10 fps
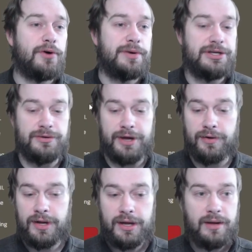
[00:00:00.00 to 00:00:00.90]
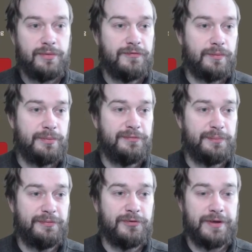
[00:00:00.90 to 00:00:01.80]
we do, though,
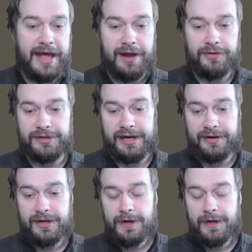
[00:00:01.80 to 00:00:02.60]
before that, hold on.